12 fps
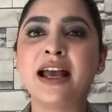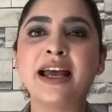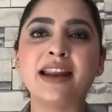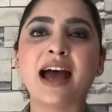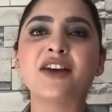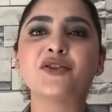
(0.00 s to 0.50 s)

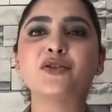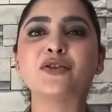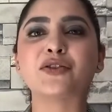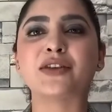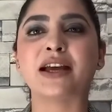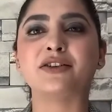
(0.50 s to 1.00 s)
National
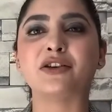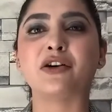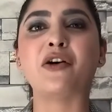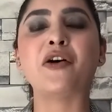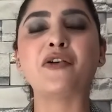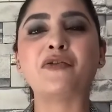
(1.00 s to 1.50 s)
Center
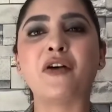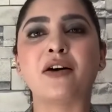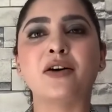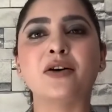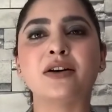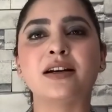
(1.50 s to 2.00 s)
for
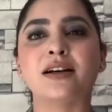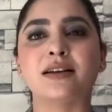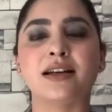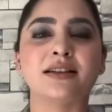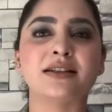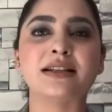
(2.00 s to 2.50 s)
Good
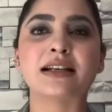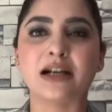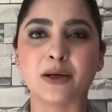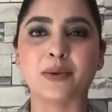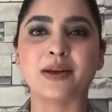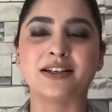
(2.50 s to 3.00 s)
Governance,
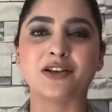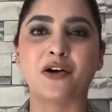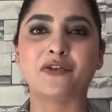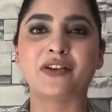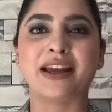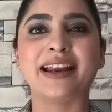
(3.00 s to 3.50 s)
Government of
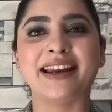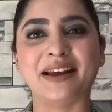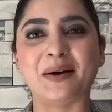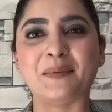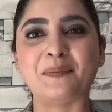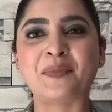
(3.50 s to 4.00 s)
India.